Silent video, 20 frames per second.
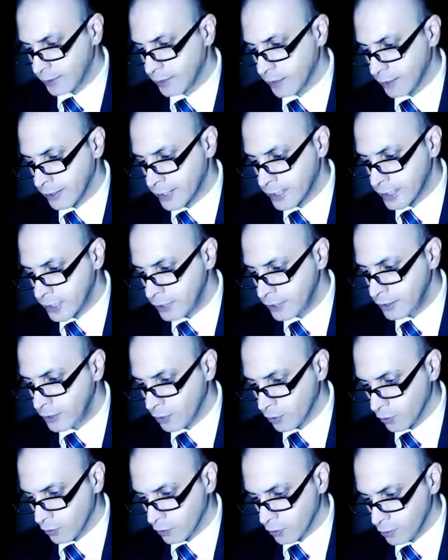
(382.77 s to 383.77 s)
a
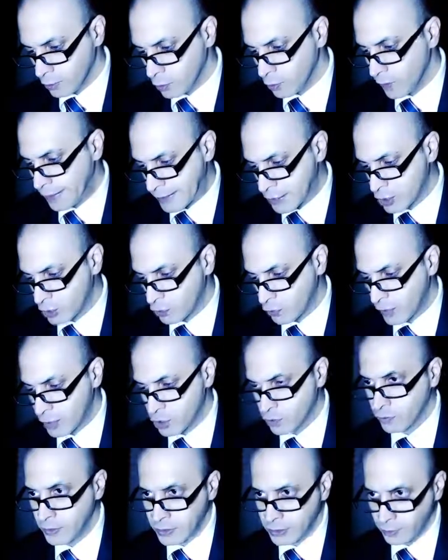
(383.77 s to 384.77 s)
senior US
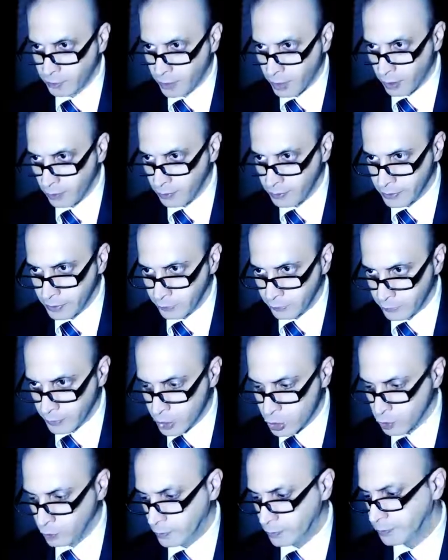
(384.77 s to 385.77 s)
Treasury Department
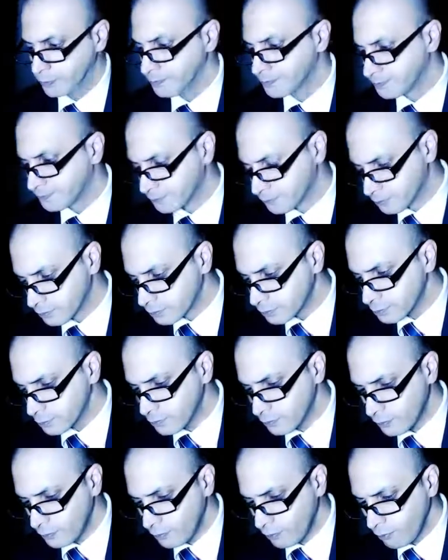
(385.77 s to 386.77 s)
official.
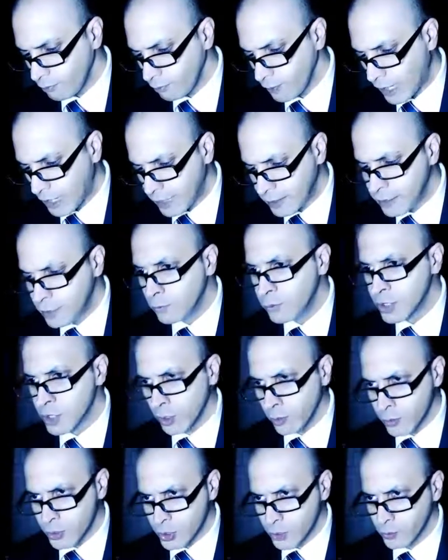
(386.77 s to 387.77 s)
And he was
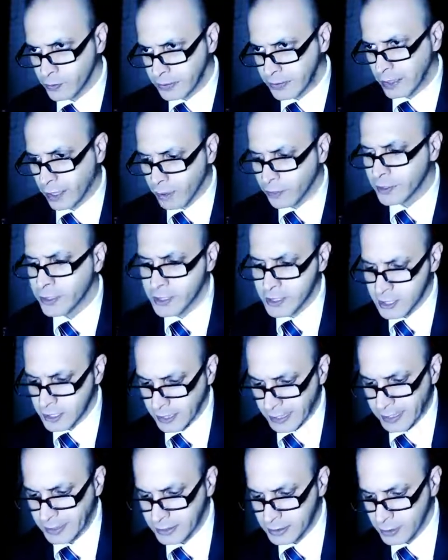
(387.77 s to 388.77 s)
also the
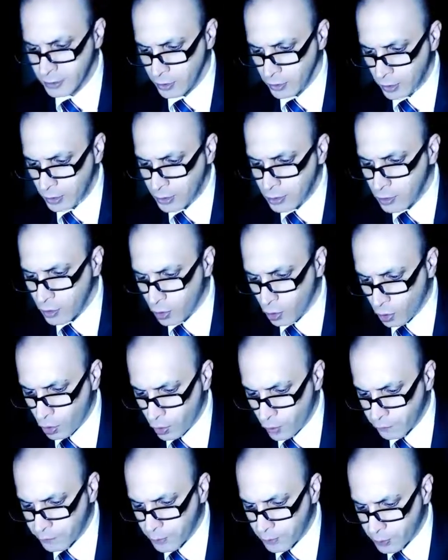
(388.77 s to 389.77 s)
architect
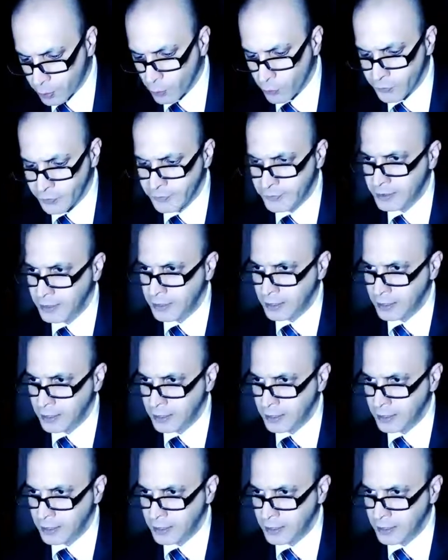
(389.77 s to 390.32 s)
of both the